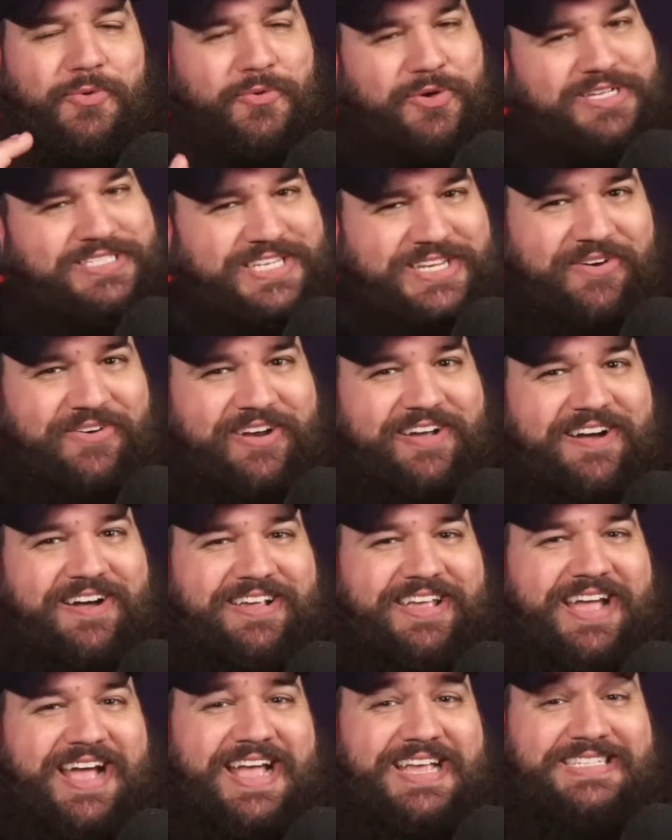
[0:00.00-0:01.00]
What's going on,
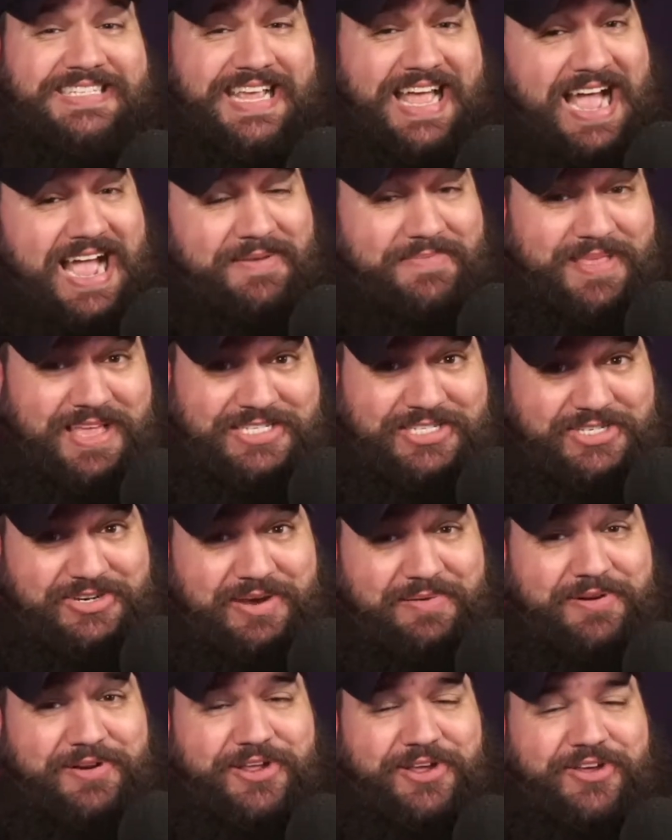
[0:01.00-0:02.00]
guys? I'm that
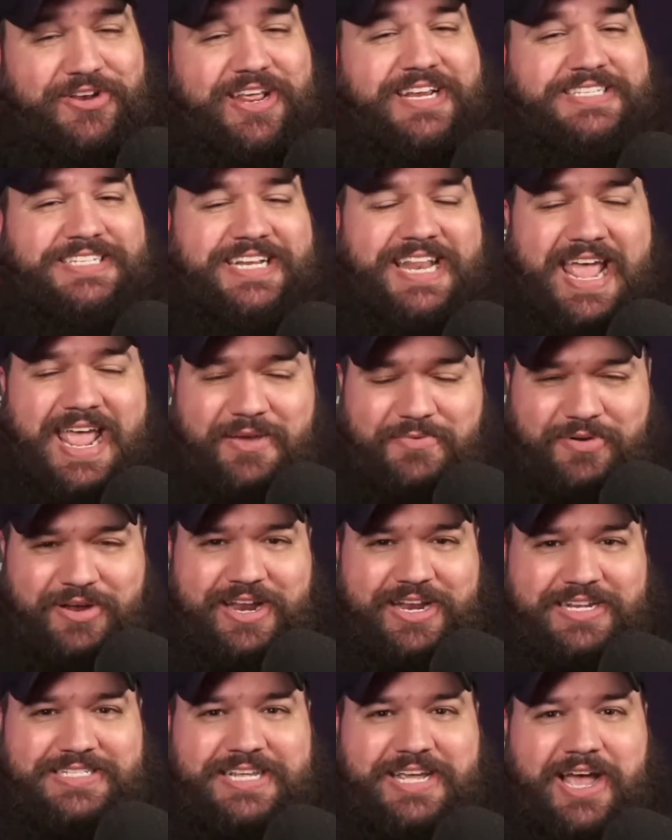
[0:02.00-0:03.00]
streamer dude, and today we're
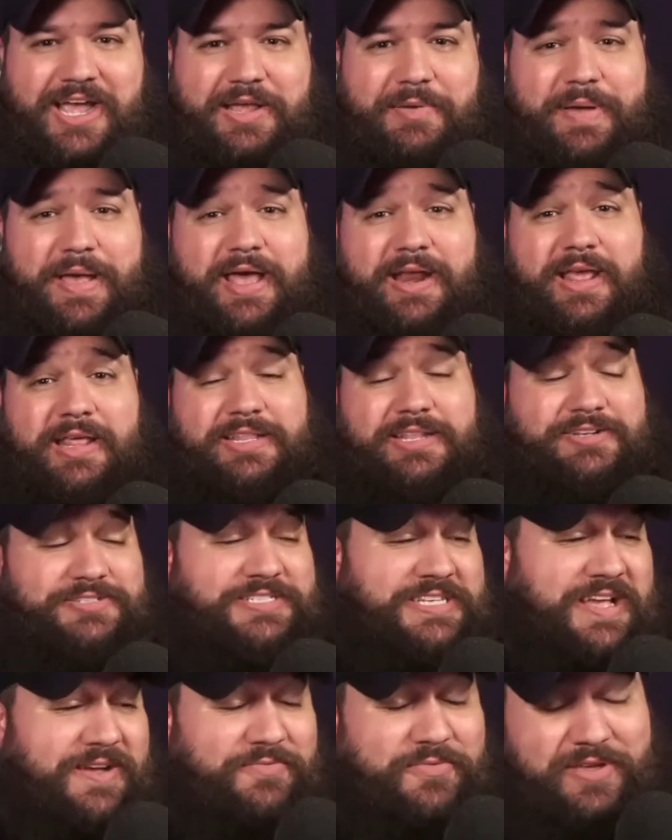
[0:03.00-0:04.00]
going to talk about a little
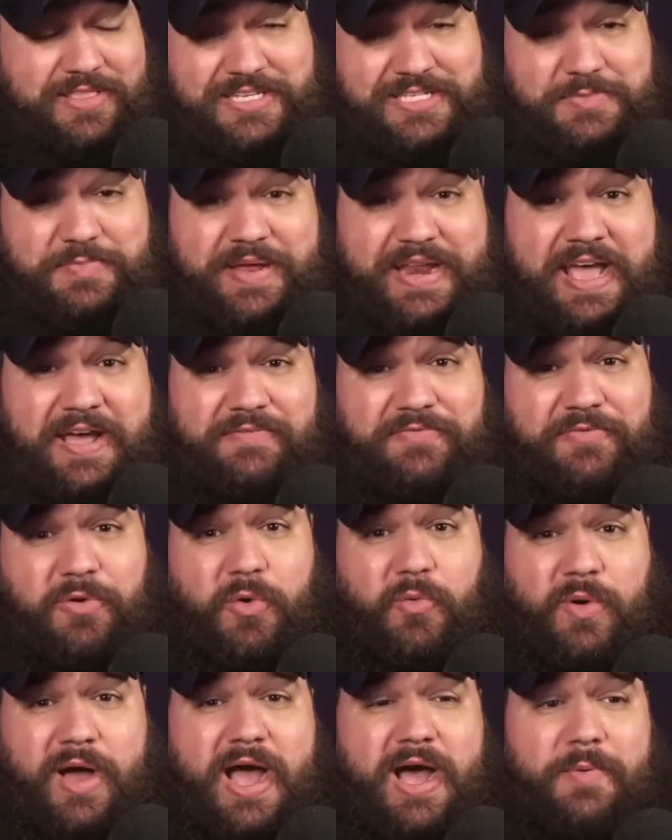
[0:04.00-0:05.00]
software that's been out for a
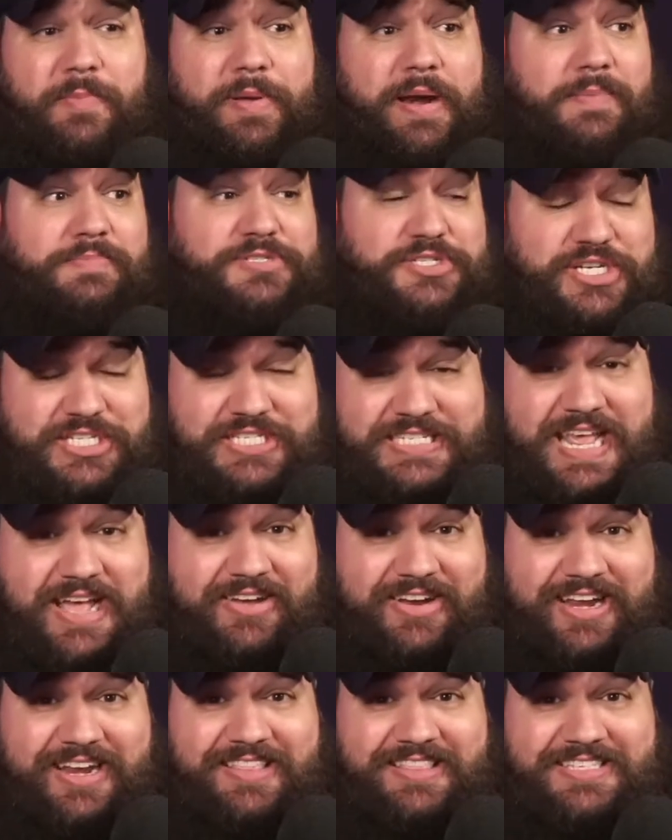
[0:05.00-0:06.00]
while, but I'm just
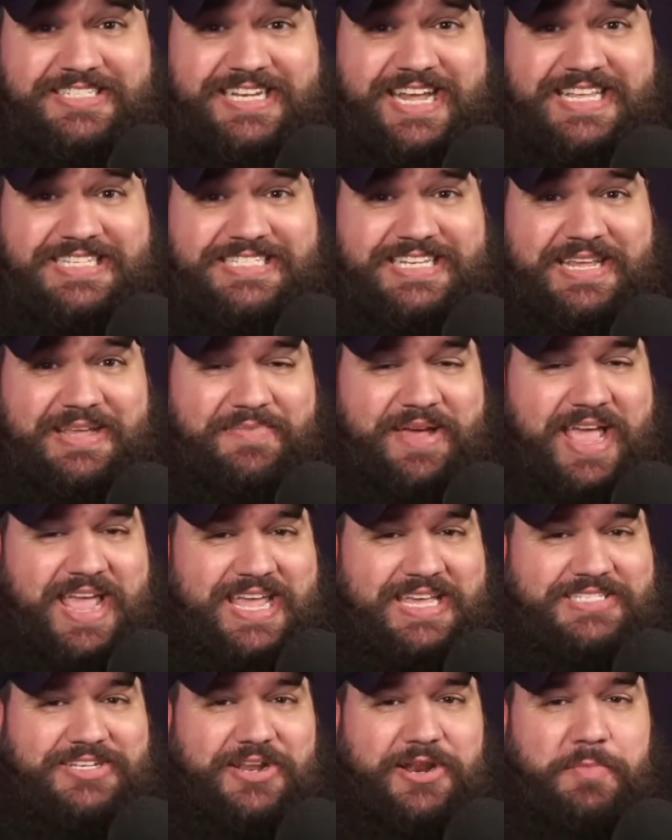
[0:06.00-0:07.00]
now getting the chance to get my
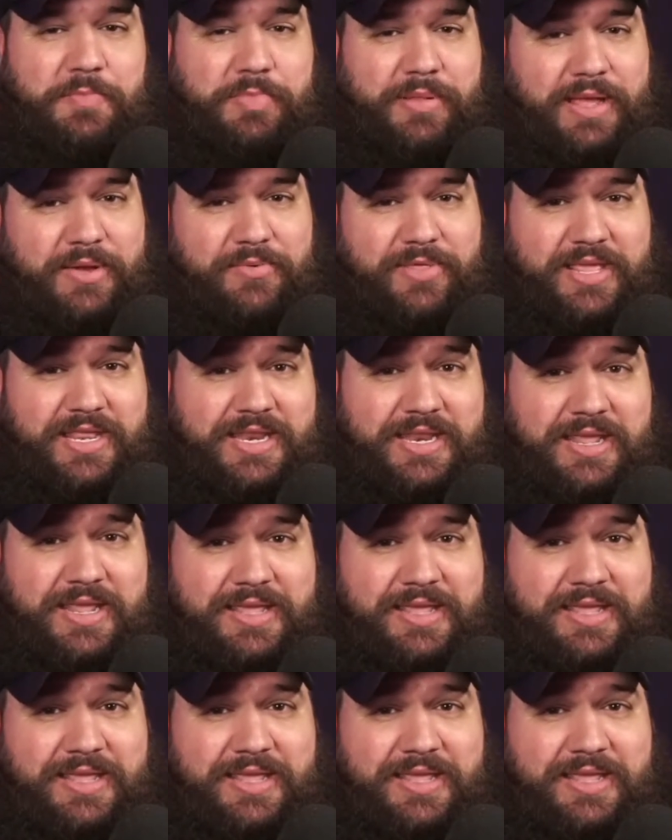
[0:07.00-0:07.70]
hands on it and play with it.